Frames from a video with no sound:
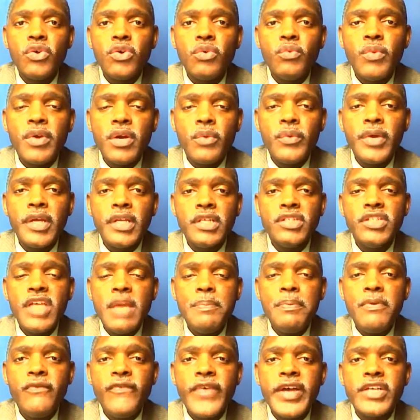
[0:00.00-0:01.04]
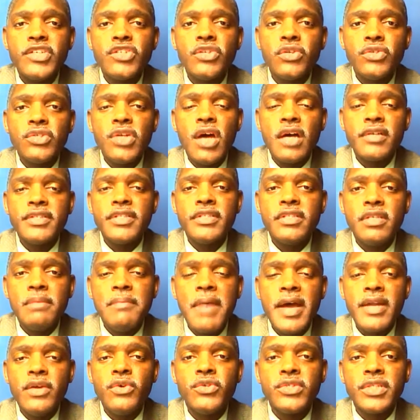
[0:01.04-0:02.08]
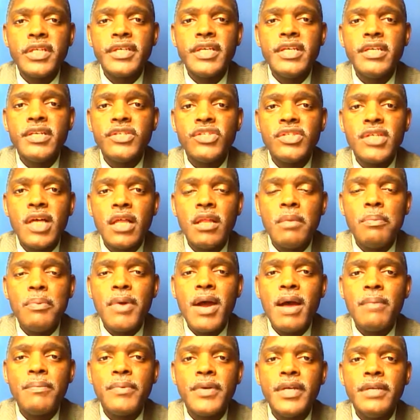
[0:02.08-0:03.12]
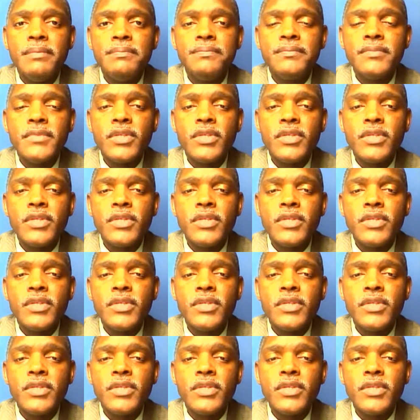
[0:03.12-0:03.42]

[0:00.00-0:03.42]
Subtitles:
when a real estate professional talks to somebody who's looking to sell a property,